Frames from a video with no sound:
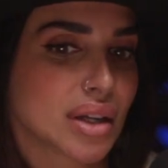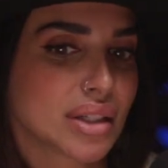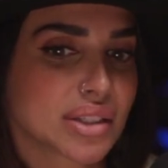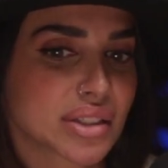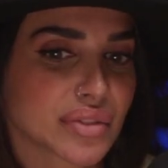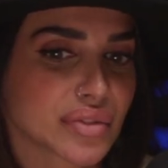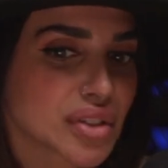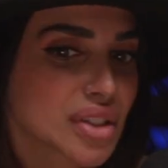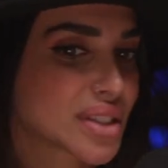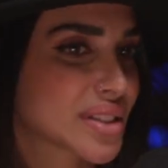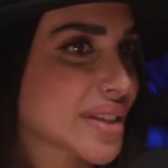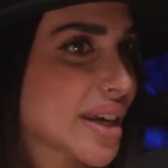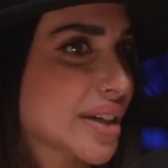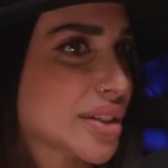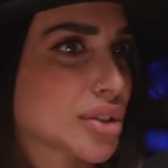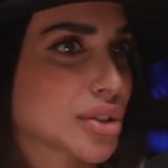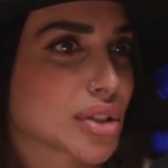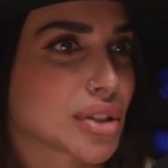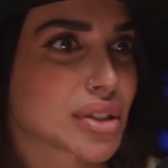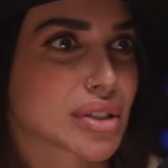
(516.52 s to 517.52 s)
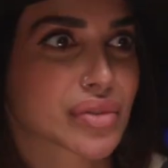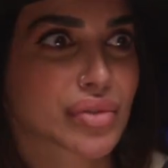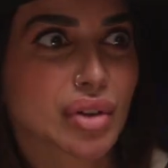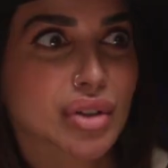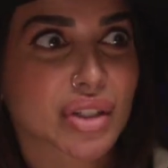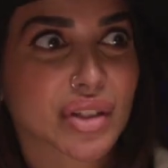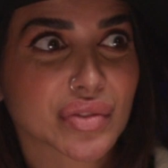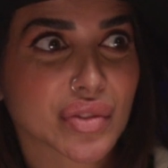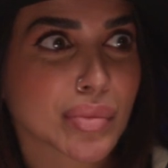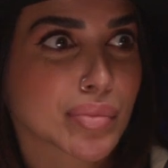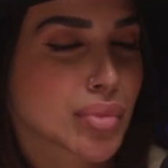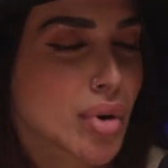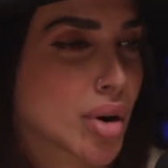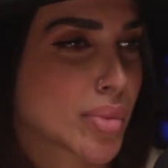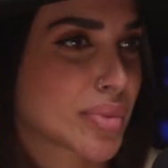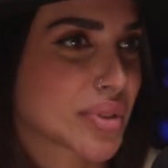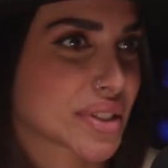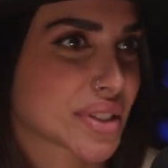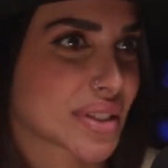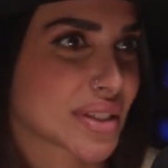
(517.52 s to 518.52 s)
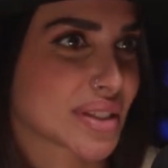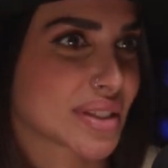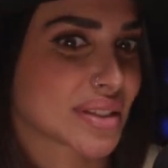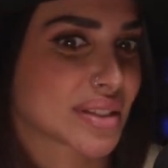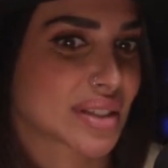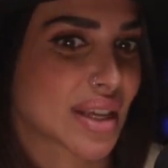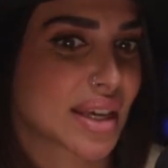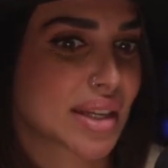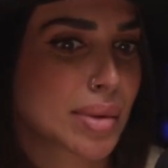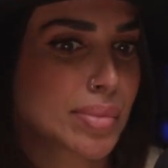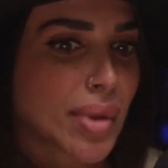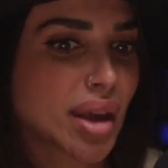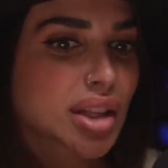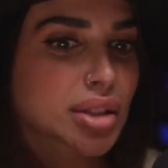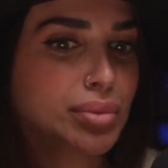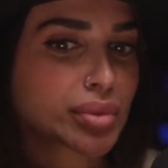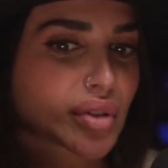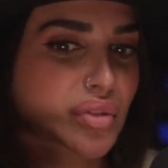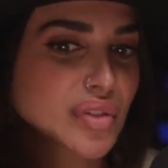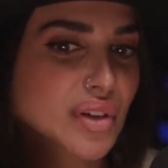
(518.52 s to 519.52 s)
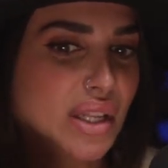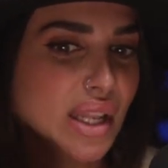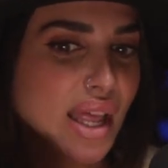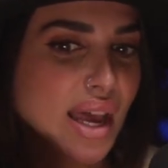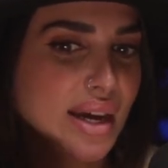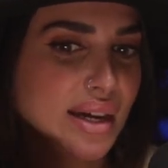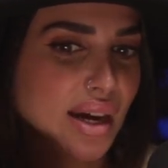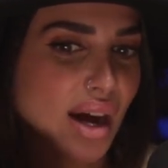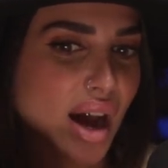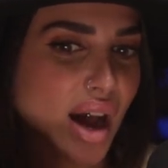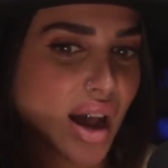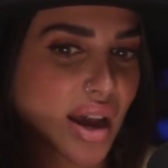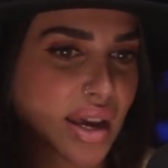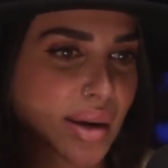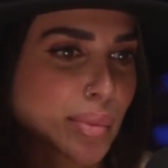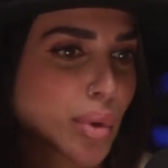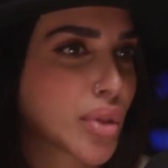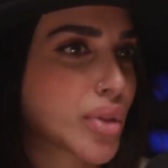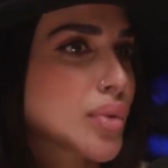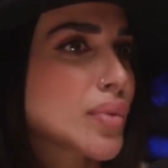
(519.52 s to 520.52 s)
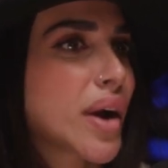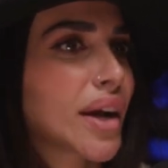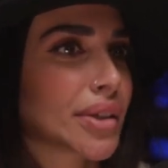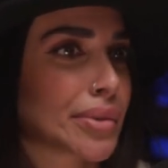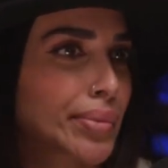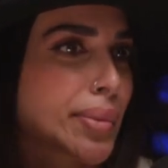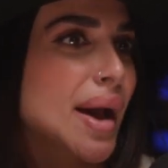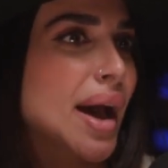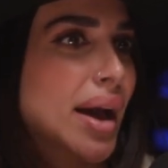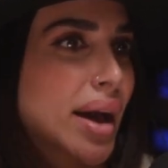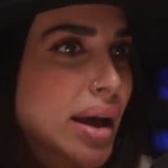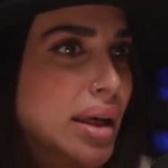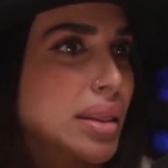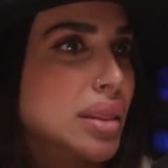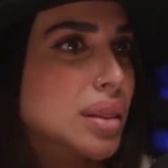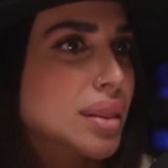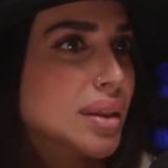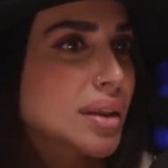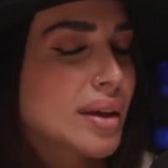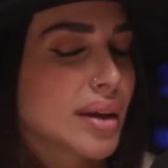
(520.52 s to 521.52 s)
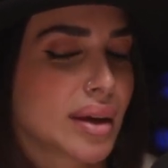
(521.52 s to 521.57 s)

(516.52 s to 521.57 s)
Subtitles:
in different sectors for different purposes. And it makes me feel like I am on the right path.